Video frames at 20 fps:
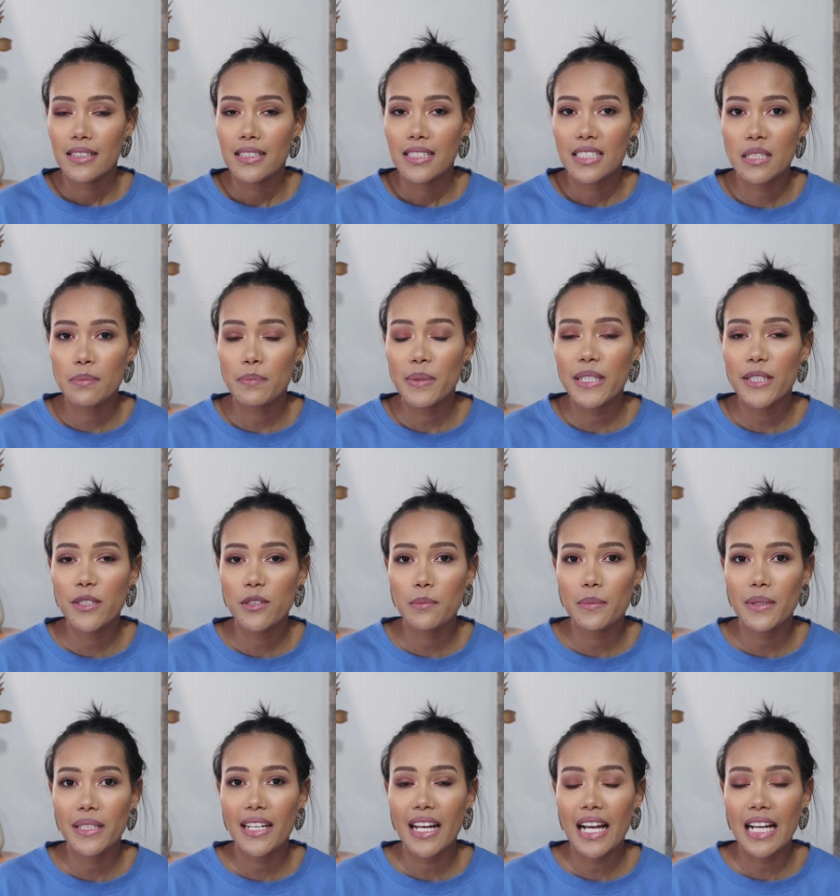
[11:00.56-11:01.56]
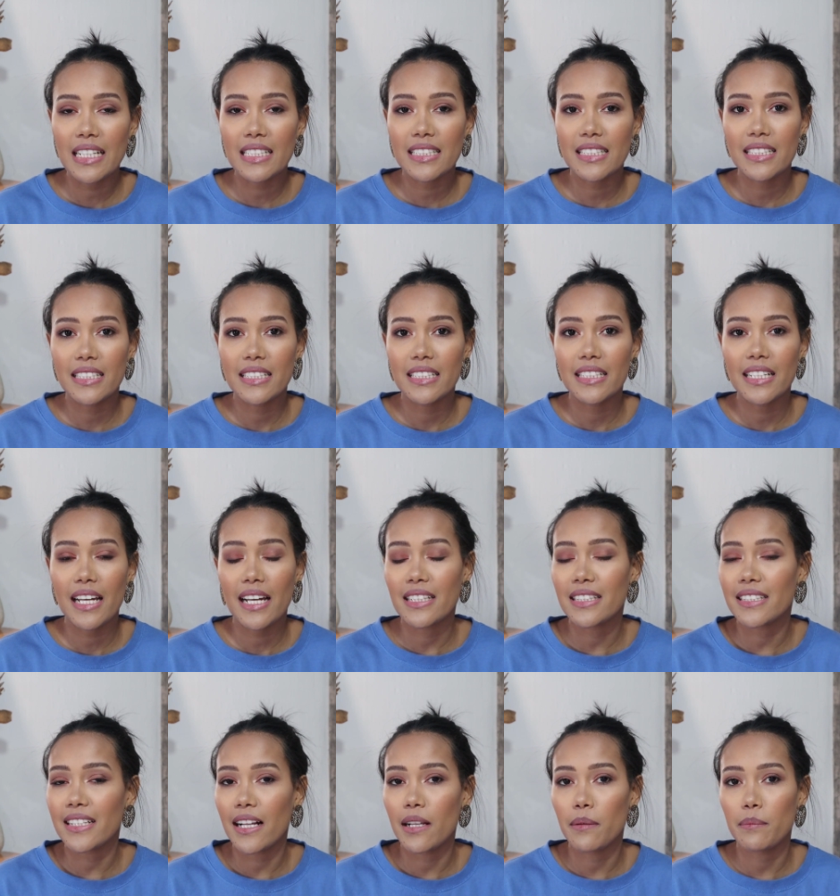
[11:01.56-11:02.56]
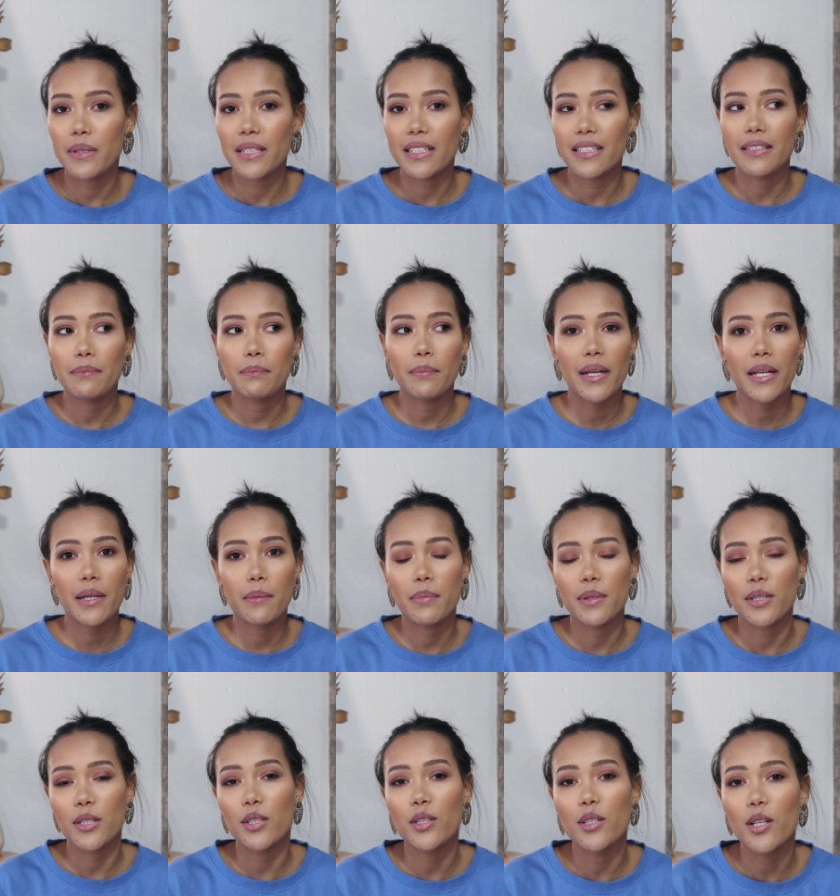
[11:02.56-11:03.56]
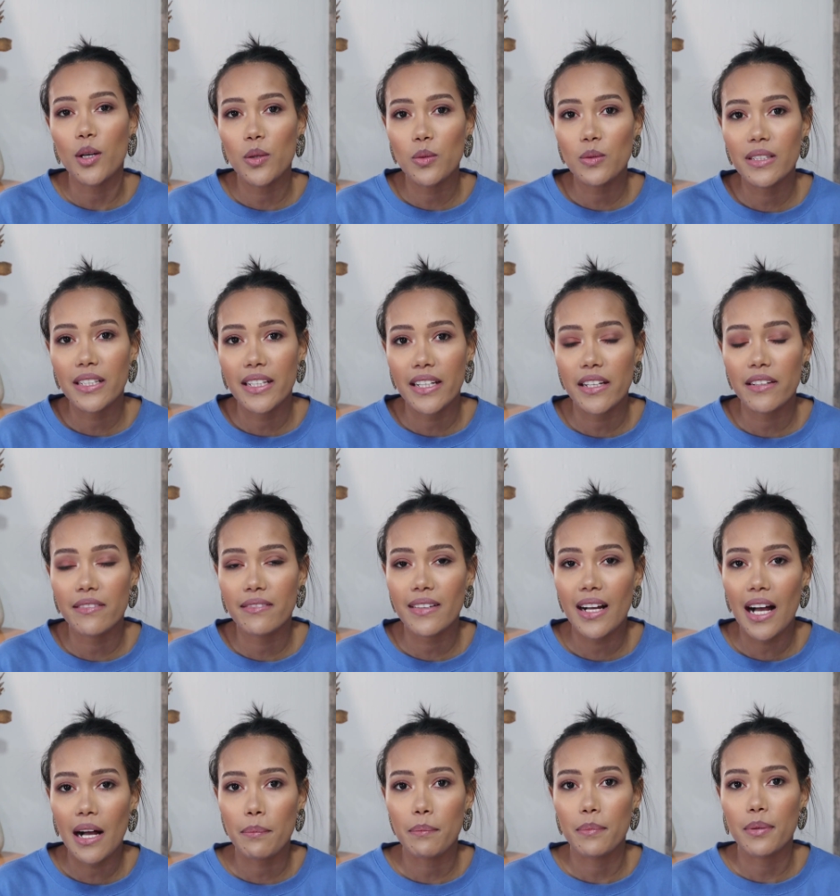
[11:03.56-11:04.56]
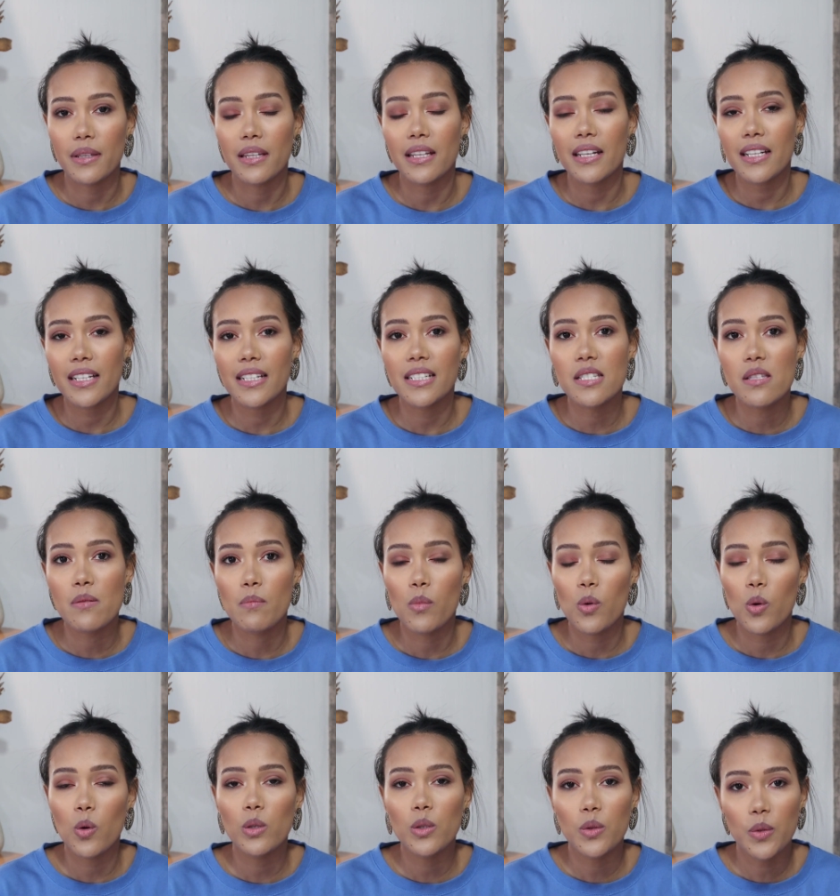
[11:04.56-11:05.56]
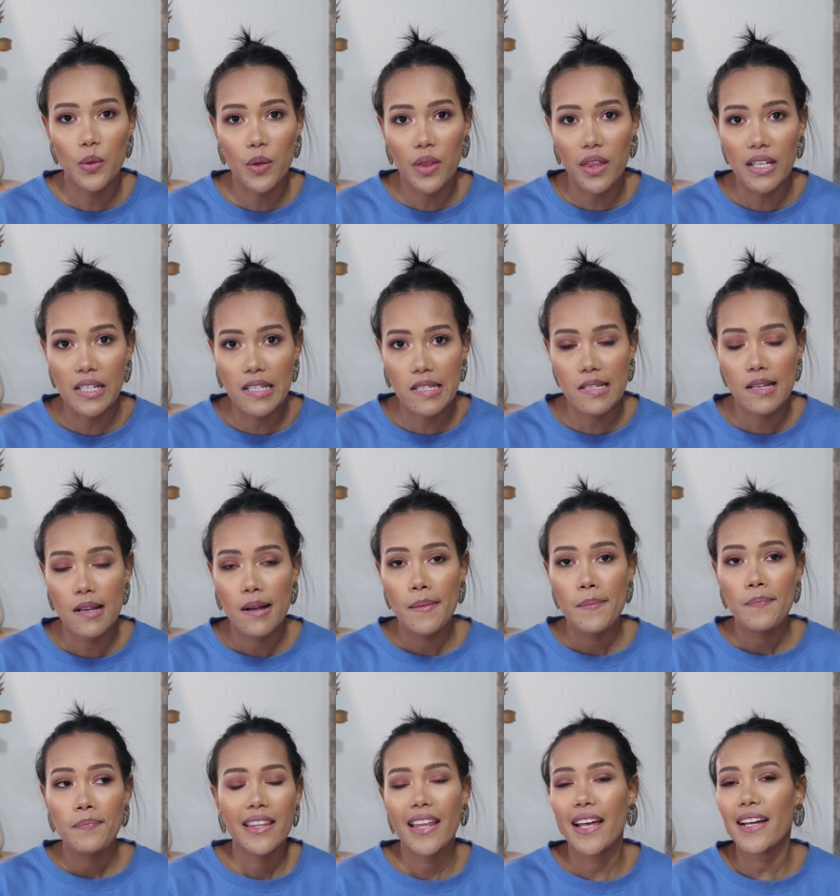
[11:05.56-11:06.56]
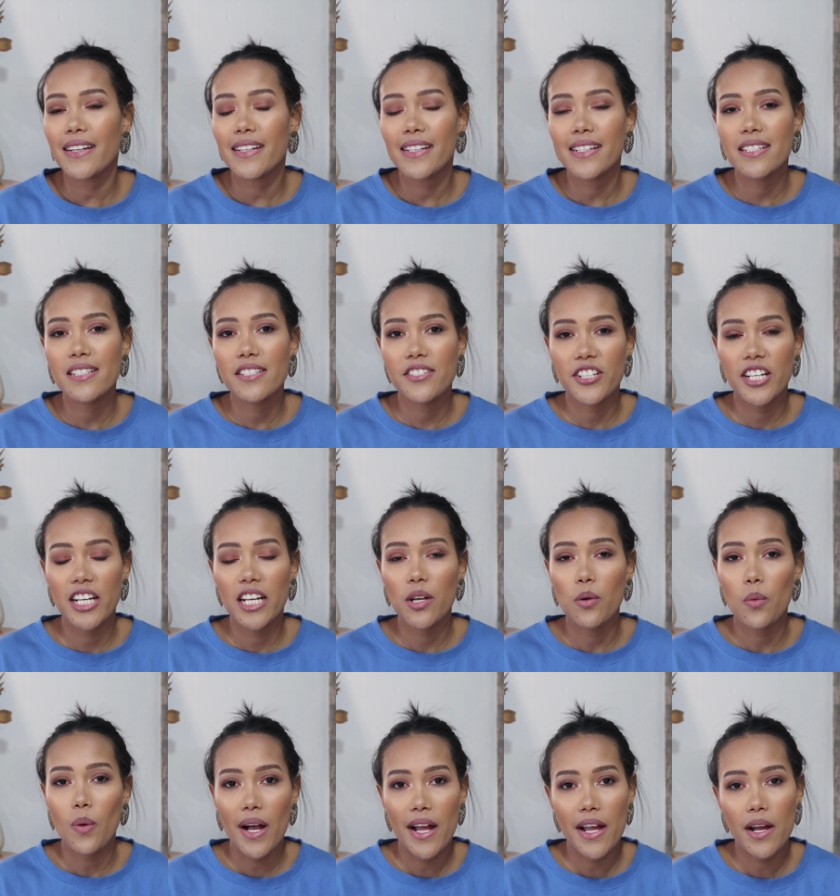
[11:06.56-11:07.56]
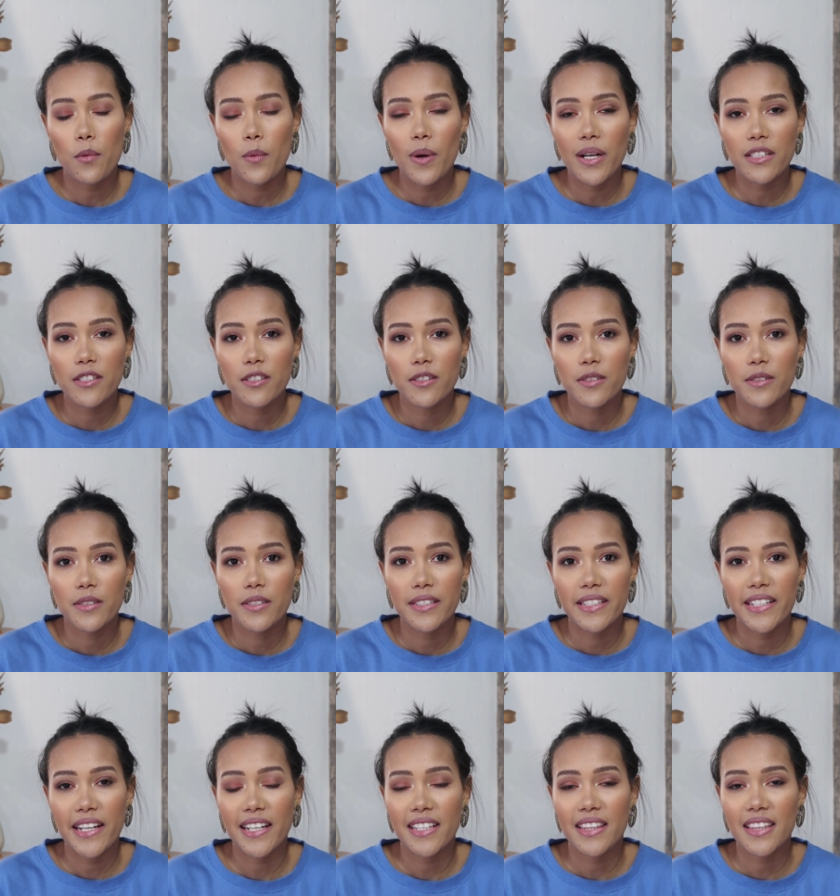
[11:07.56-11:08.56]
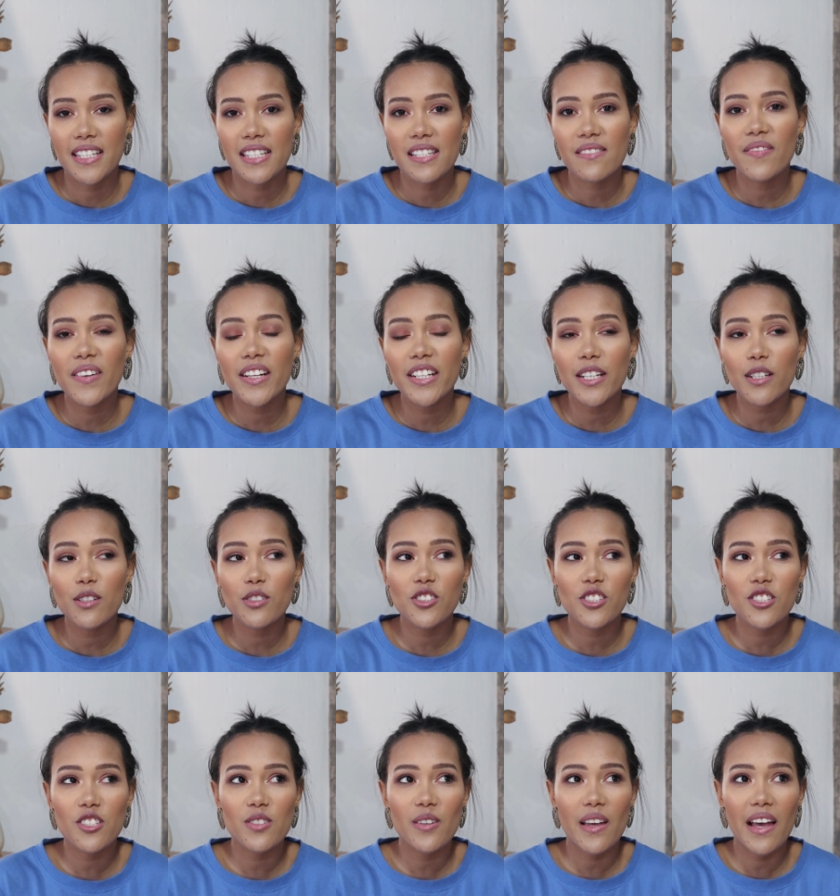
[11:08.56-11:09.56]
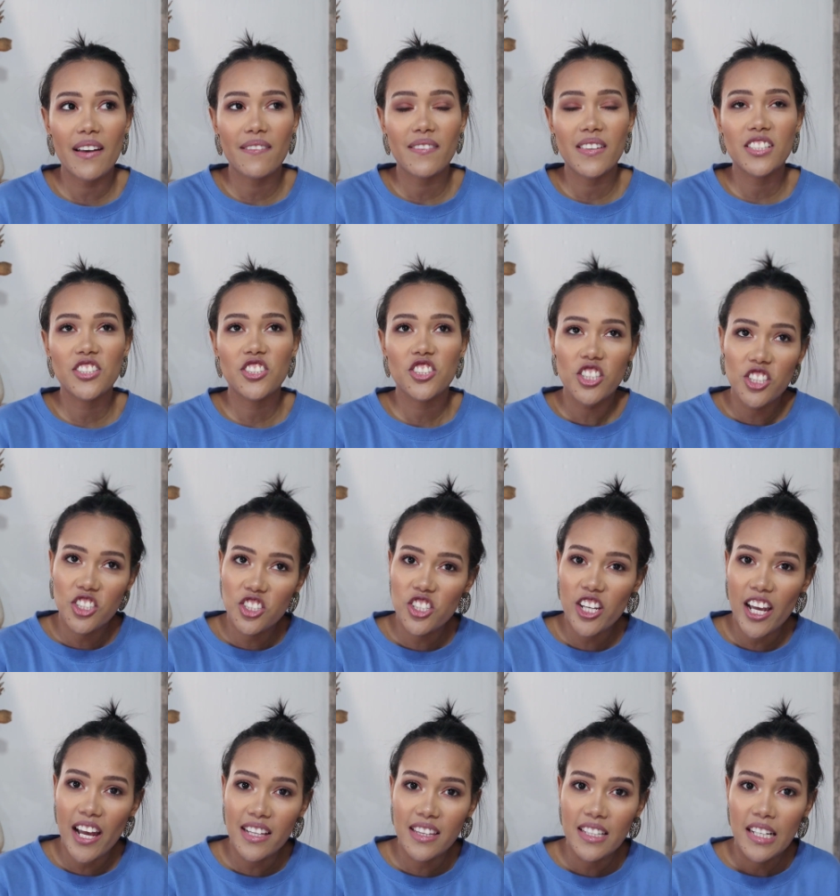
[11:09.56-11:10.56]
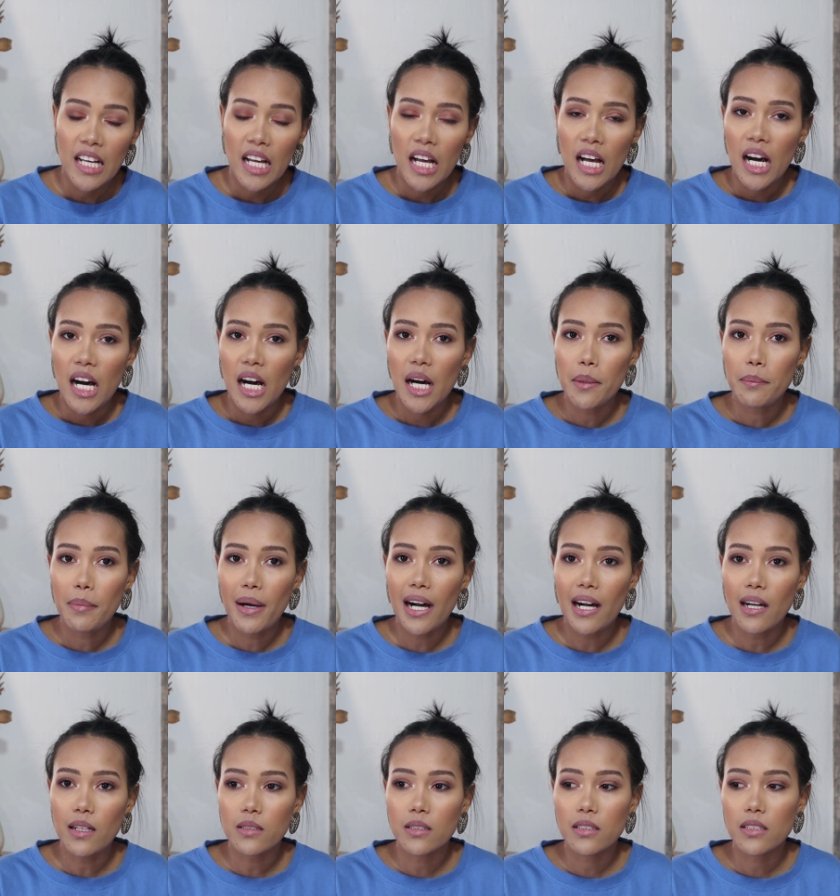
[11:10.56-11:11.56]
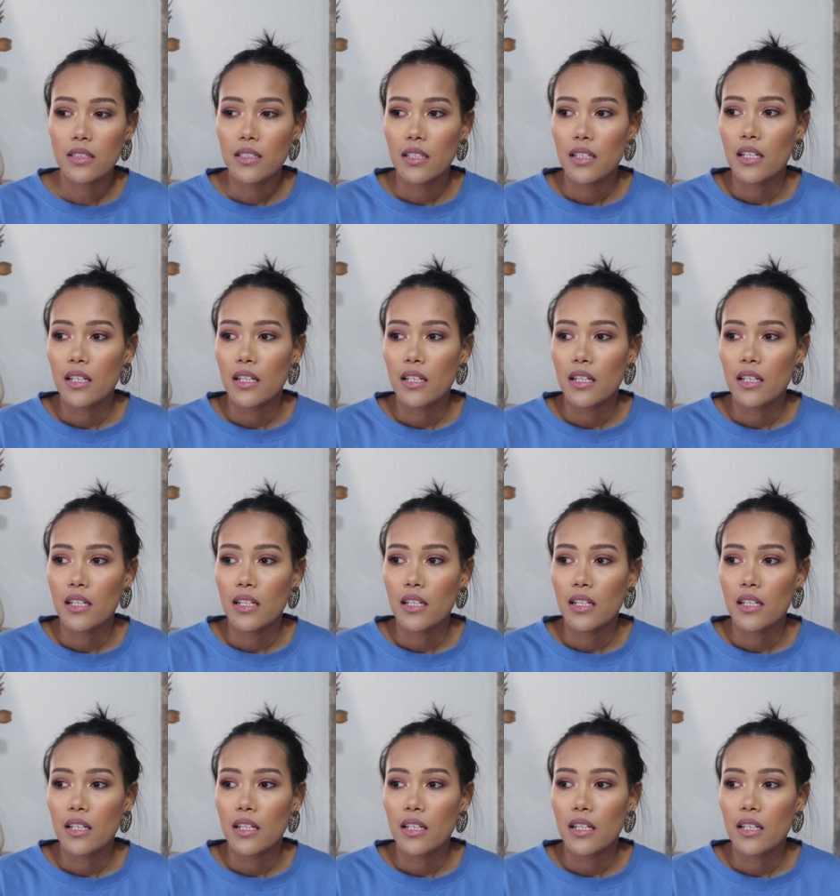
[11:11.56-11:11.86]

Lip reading: speak to me nicely and tell me, babe, don't give up, there is more to this. That is really why I wanted to create this video, just to have a chit chat about,